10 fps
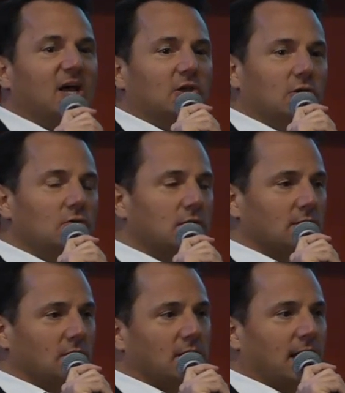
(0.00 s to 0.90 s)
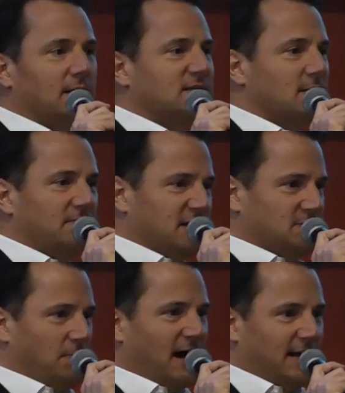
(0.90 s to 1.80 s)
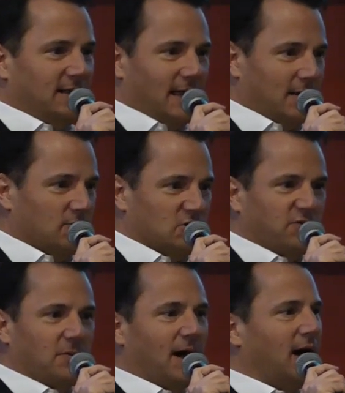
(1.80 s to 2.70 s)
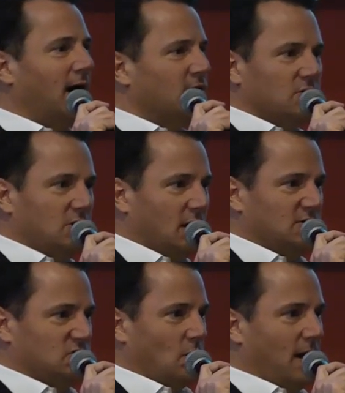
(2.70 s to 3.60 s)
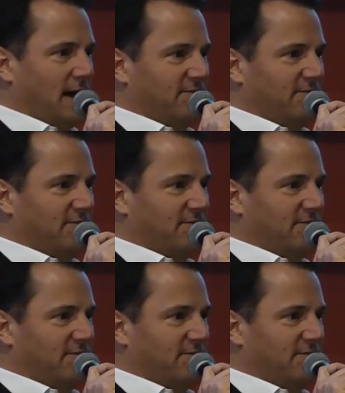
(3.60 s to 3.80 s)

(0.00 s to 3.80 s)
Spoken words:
You can look at somebody's body language from 100 yards away.